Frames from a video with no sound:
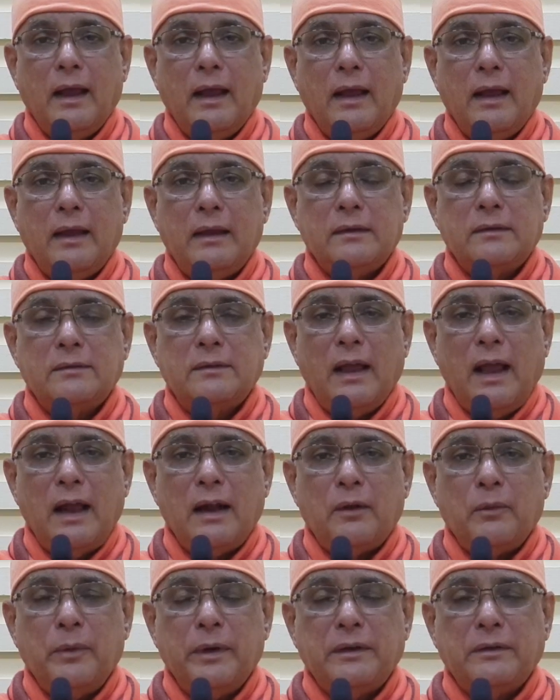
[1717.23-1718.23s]
is that
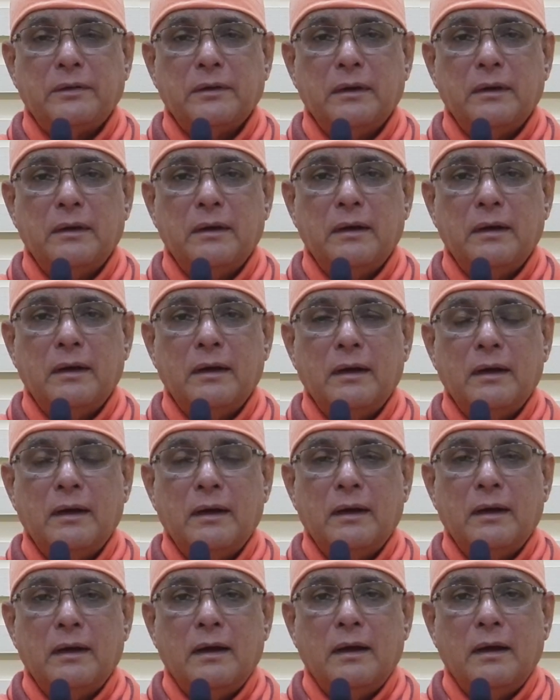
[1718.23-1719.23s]
which
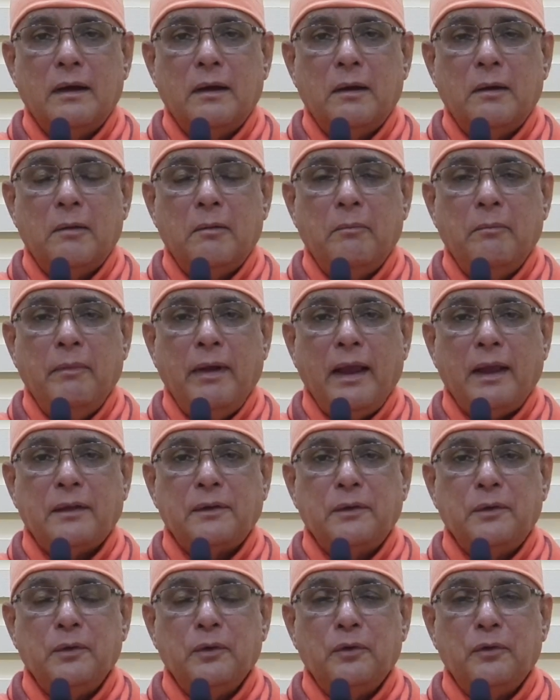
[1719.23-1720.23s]
makes
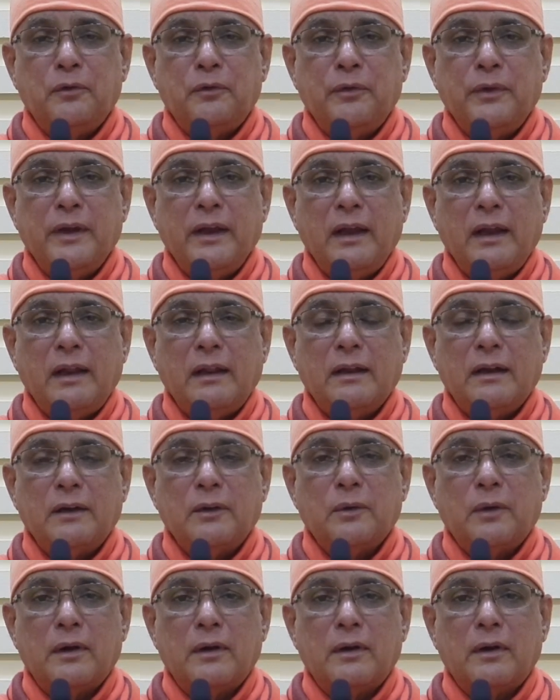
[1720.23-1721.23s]
you feel that
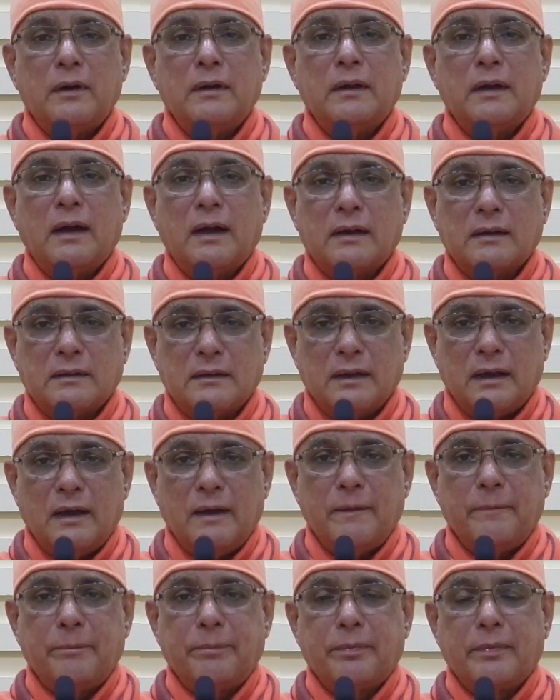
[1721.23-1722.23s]
you are not the karta.
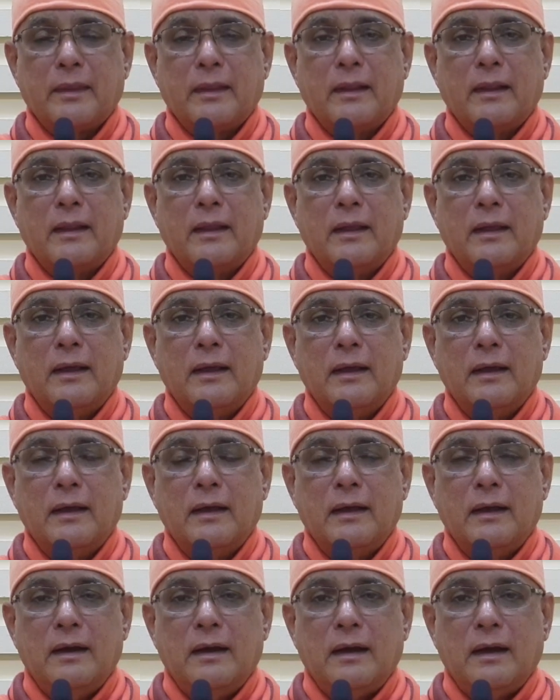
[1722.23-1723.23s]

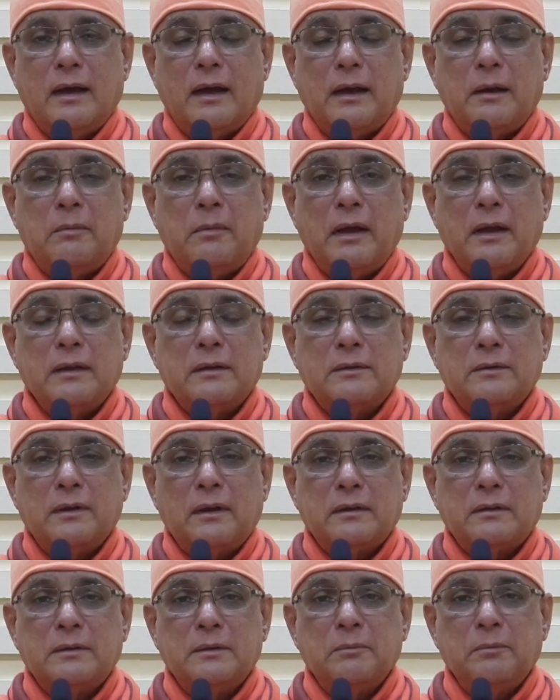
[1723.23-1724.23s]
Karma is
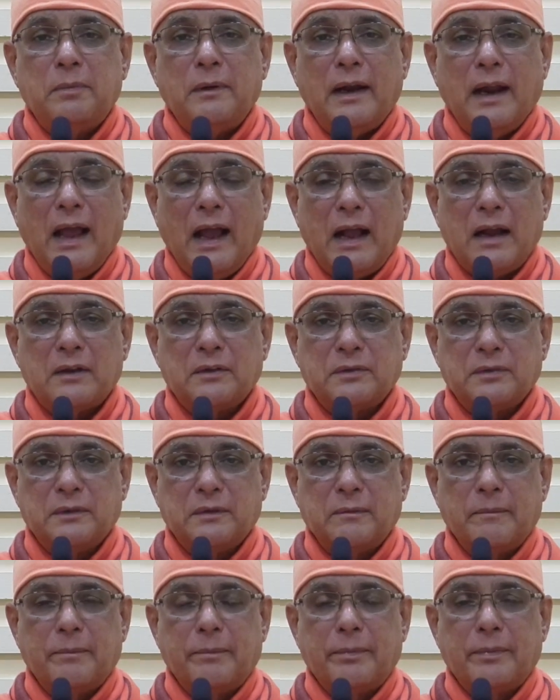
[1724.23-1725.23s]
not simple action.
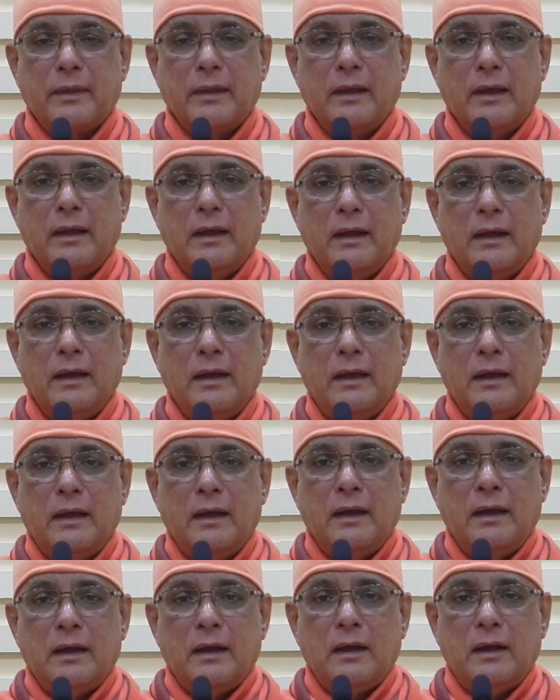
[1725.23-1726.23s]

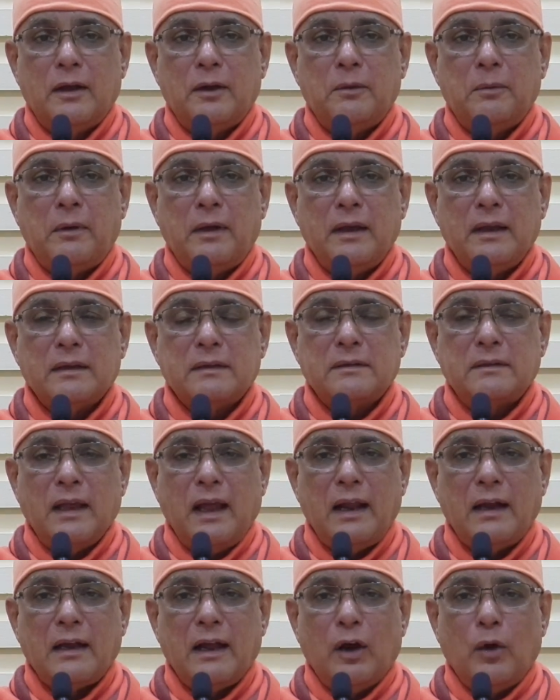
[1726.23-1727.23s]
Karma is
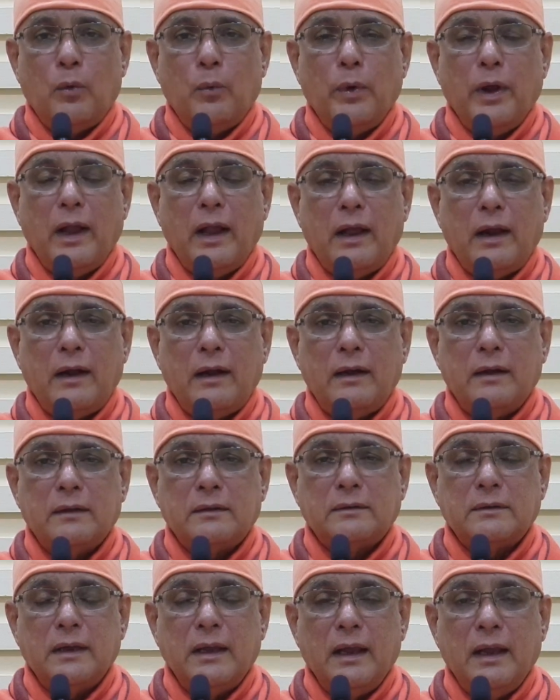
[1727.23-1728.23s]
that awareness
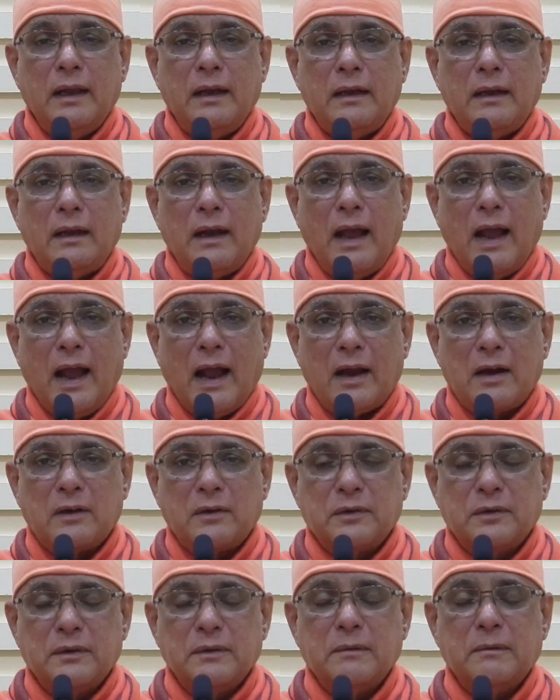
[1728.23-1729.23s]
in action